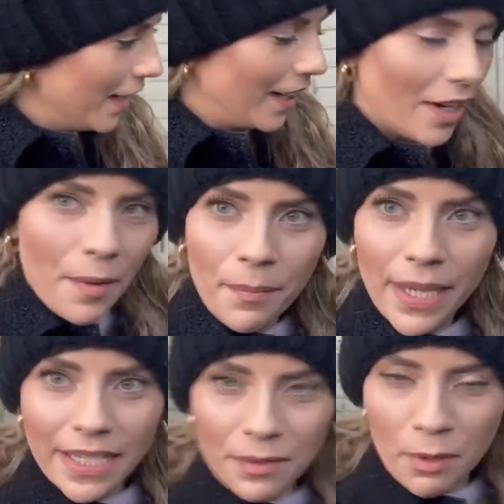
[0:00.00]
um,
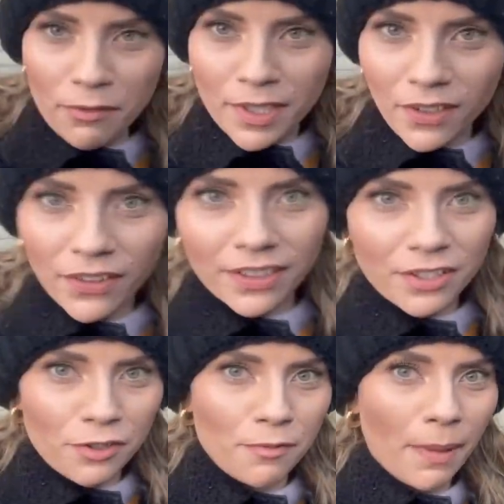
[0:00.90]
is we've decided
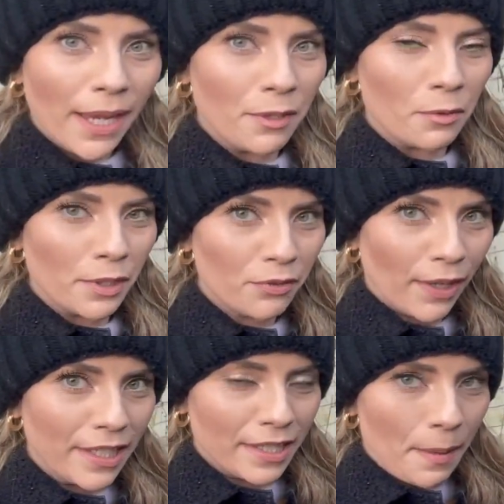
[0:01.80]
to paint all this
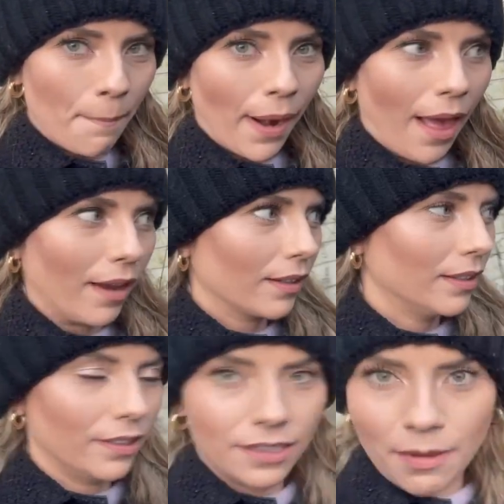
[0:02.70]
fencing black
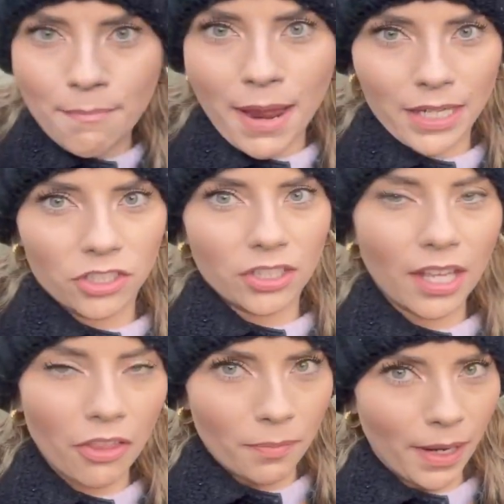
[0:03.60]
to match the
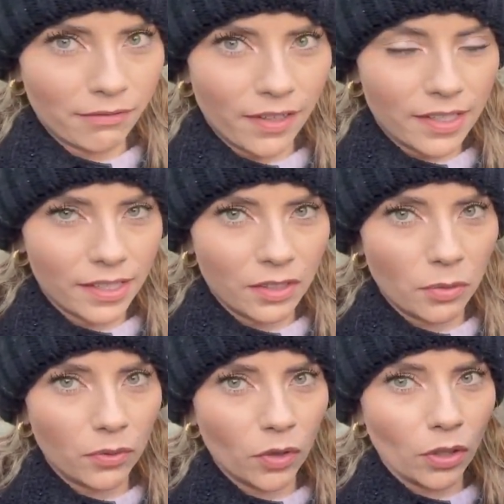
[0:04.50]
other black fencing that
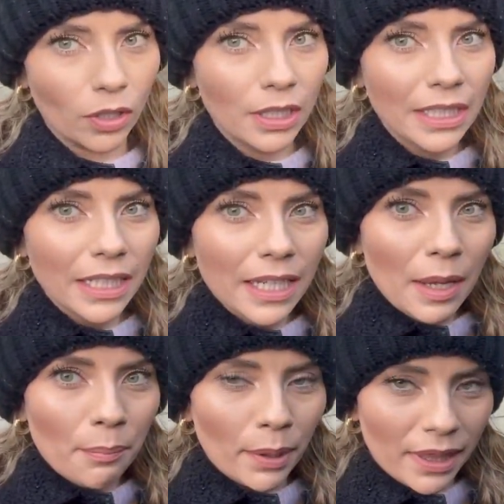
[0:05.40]
we've got.
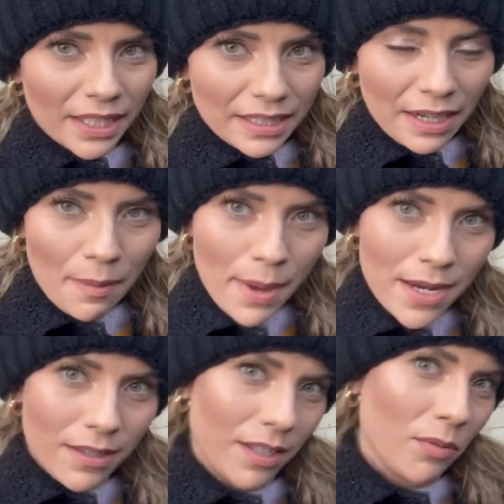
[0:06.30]
But this
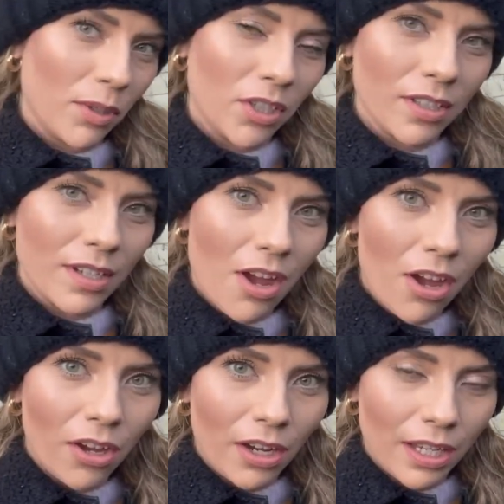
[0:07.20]
clematis, which is an
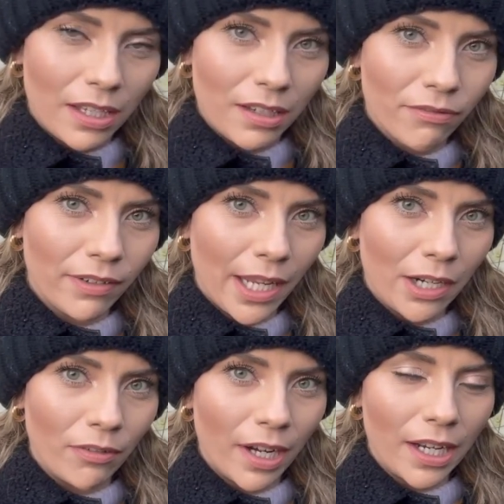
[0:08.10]
early
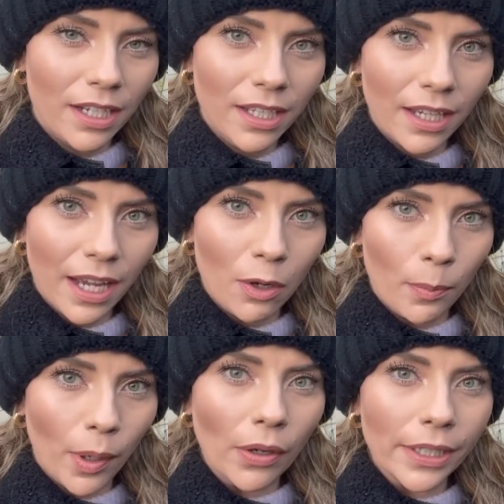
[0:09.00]
flowering
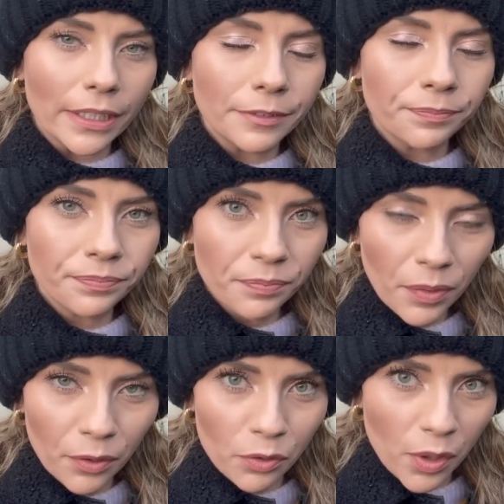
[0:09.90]
alpine
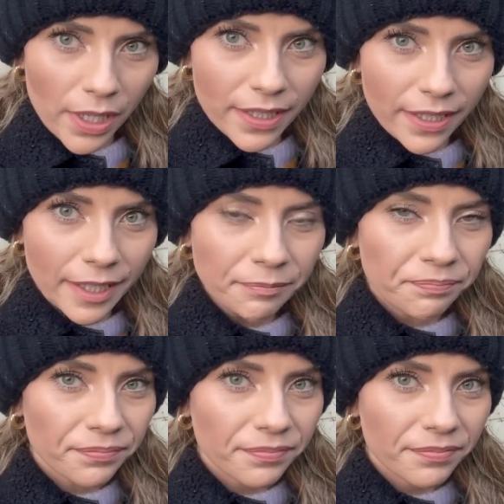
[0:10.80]
variety,
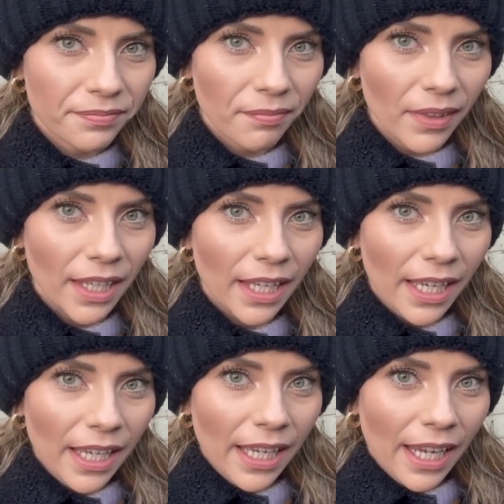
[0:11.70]

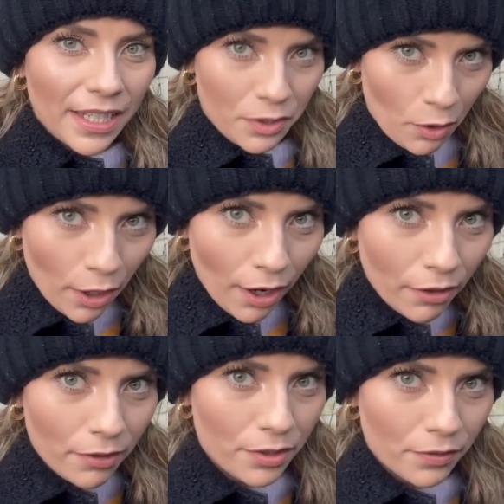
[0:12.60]
has got
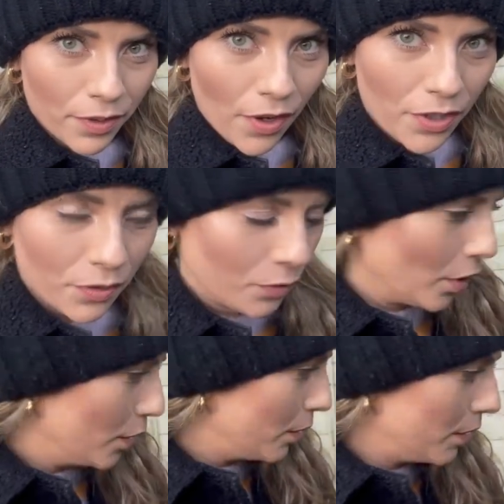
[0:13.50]
loads of signs of
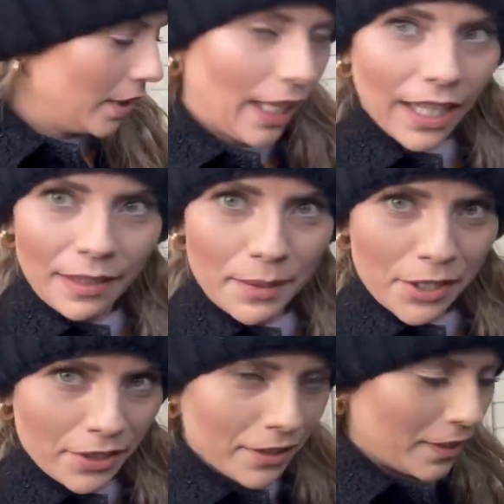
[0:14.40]
growth. Let me
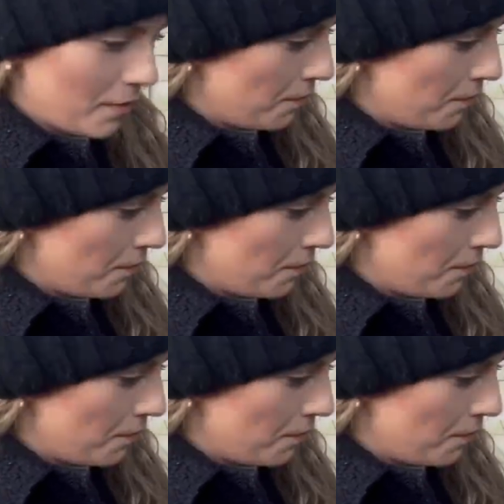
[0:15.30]
show you.